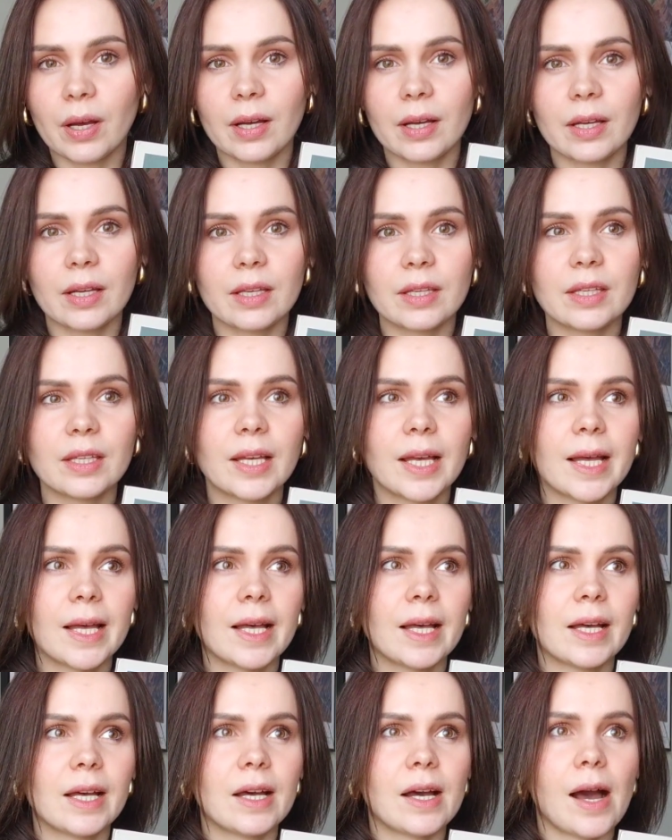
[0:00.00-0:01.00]

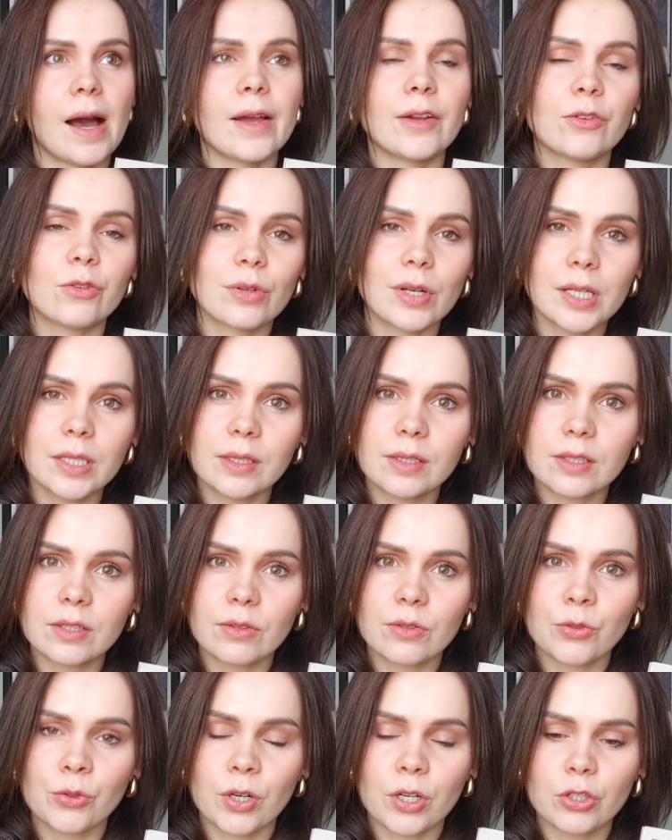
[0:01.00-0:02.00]
I tried this
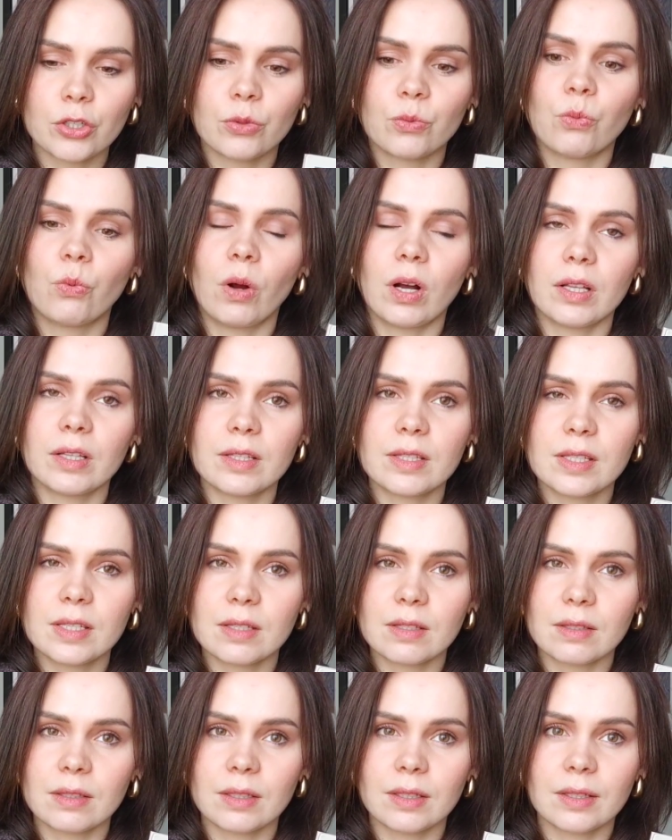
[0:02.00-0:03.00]
construction
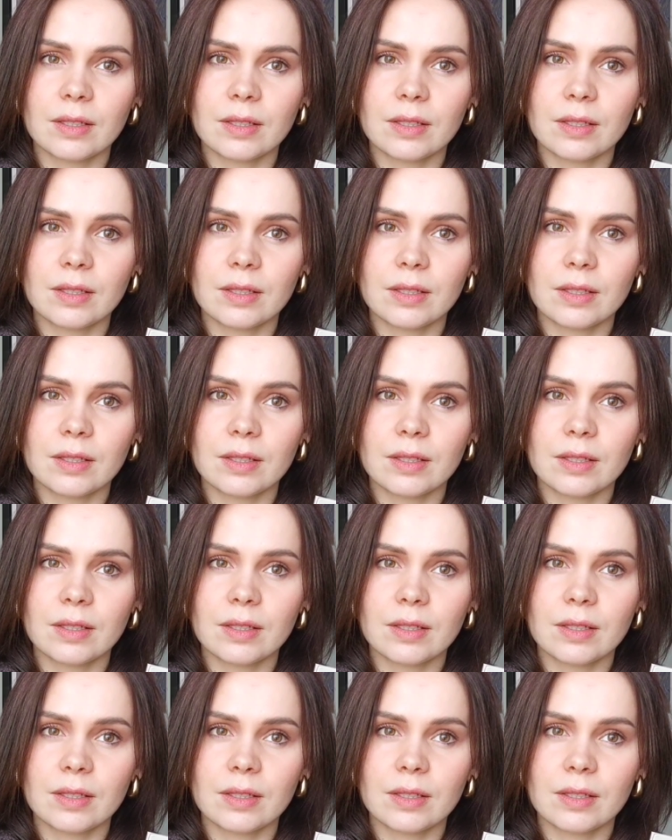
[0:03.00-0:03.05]
once.